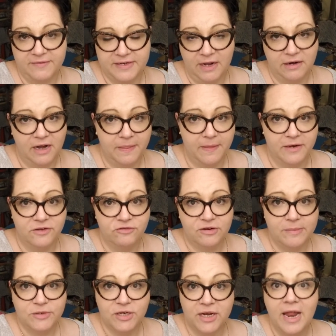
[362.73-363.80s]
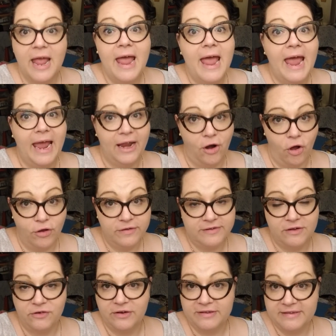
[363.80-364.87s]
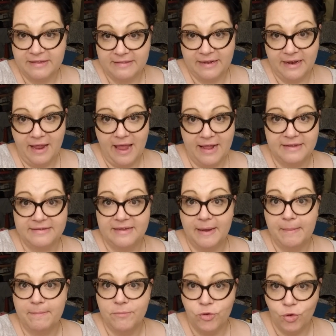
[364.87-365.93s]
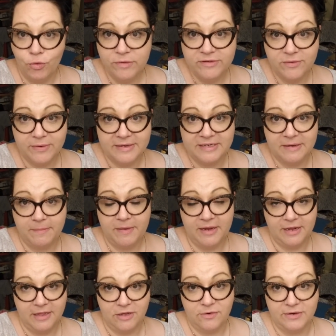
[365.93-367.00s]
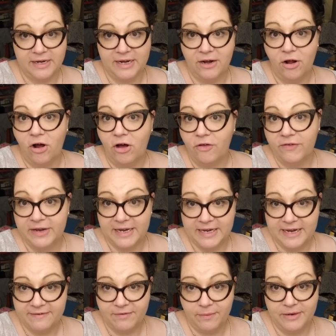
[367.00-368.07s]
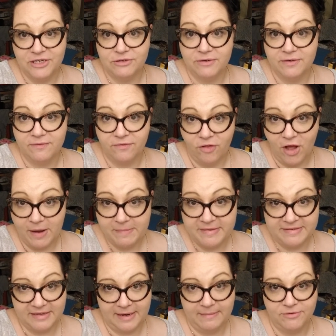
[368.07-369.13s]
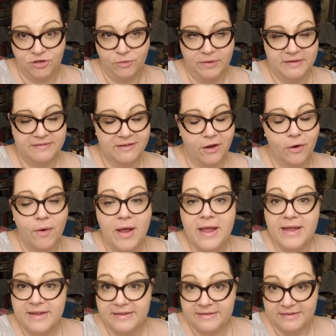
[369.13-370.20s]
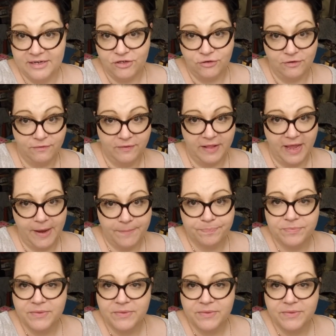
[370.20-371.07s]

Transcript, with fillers: down in the description. And also, just a little heads up, Muul is going to be included in a holiday giveaway during Vlogmas that I'm doing, so stay tuned for that.